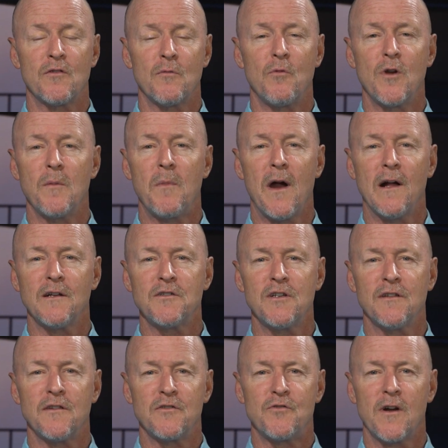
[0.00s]
of marine biology
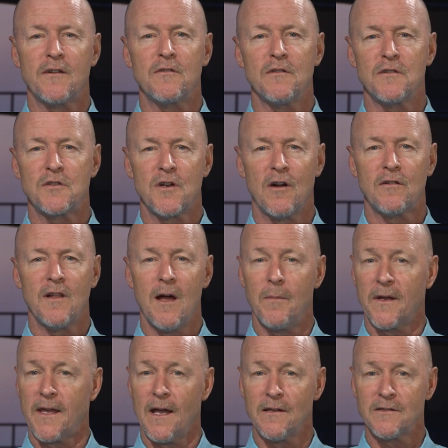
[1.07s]
and the director of the Shark Lab
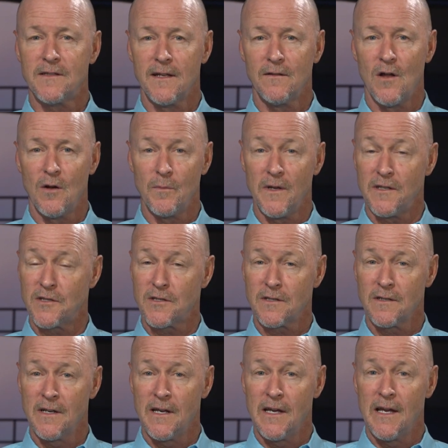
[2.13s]
at Cal State Long Beach.
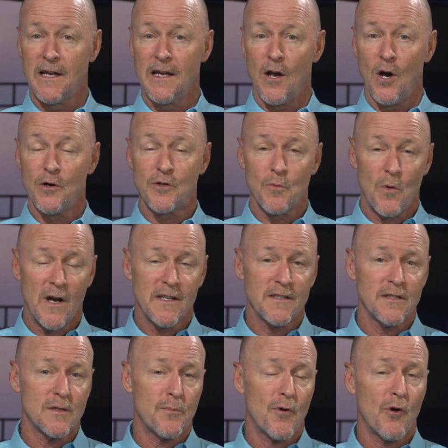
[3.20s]
OceanWise
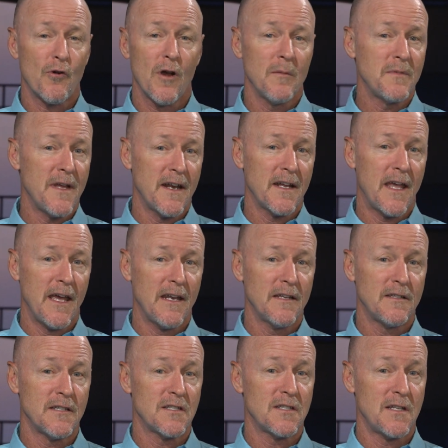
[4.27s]
is a program
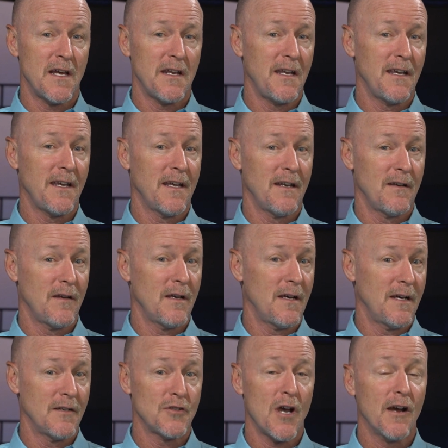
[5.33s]
dedicated to studying and
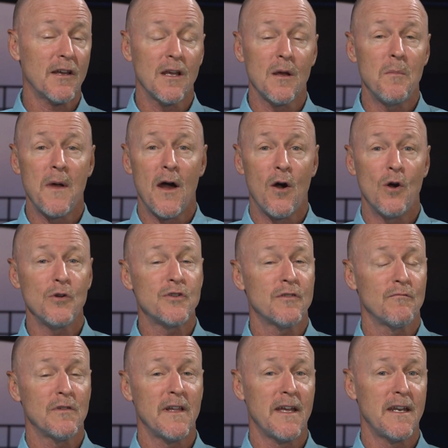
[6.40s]
uh, talking about
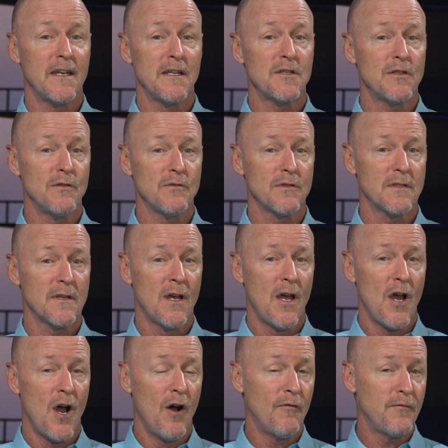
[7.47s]
ocean-related issues,
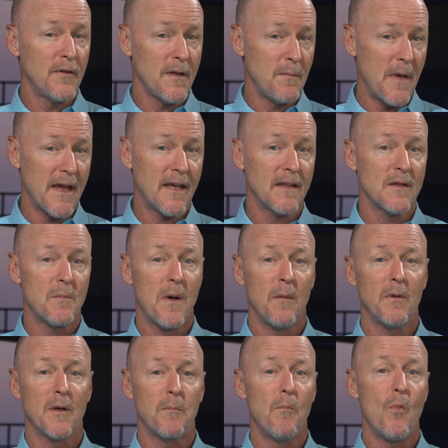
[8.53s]
hopefully making the
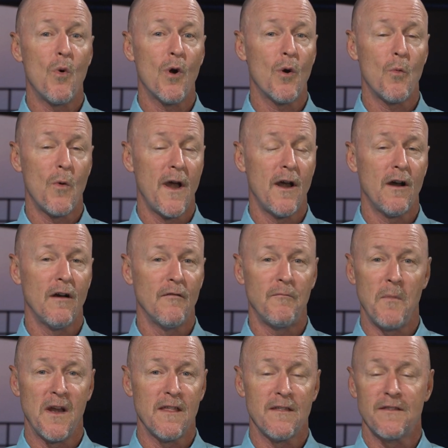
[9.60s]
public more aware of
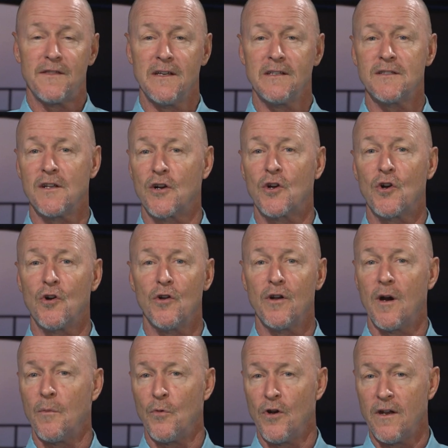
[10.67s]
many of the things that occur
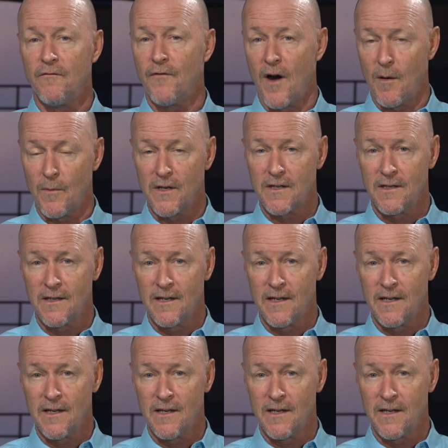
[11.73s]
in our marine environment.